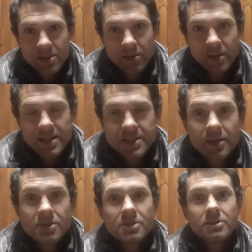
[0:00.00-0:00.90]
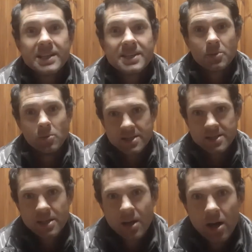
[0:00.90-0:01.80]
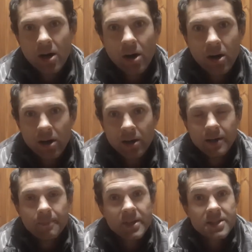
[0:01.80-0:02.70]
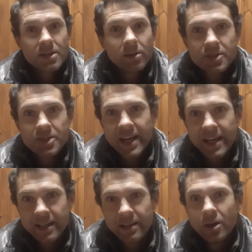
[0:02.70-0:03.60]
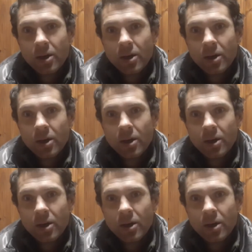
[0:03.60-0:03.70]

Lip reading: All right, so the 2 easy ones are a sole trader